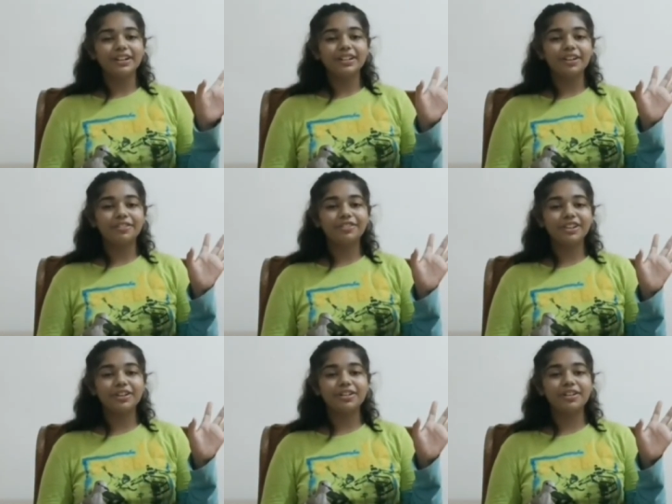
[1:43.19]
your
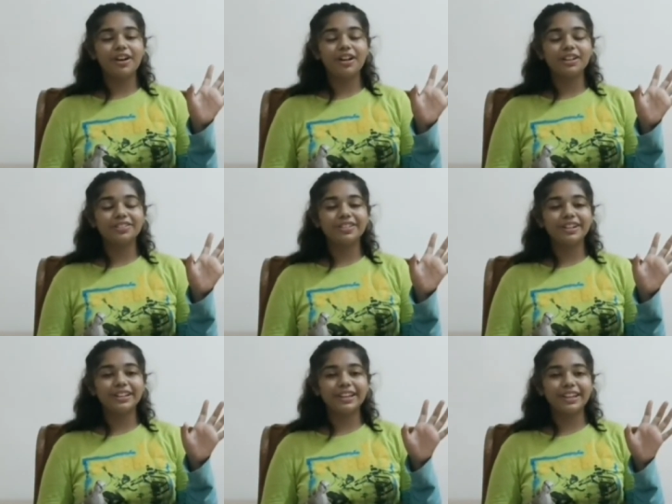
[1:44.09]
floor, all
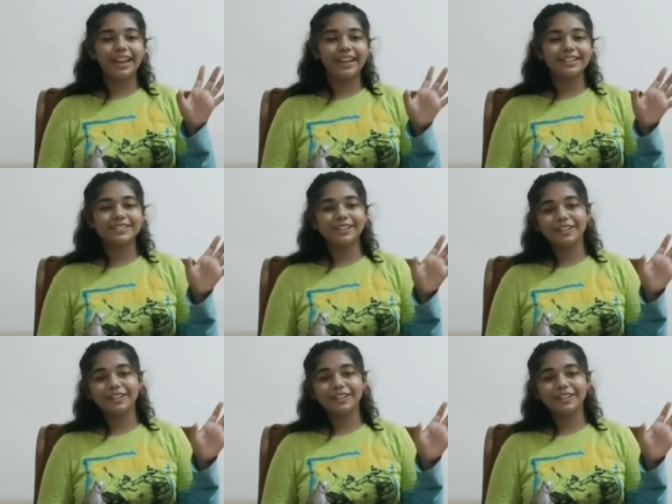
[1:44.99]
over the cage,